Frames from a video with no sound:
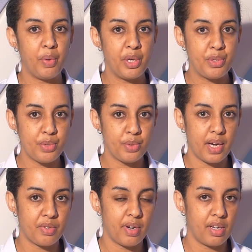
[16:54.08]
we do
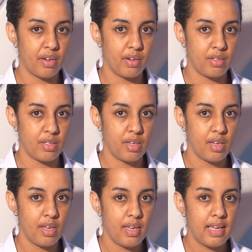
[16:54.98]
at radiology
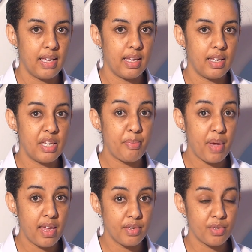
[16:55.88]

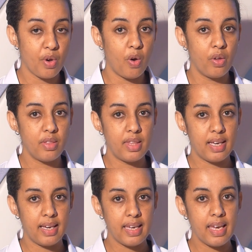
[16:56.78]
depends on the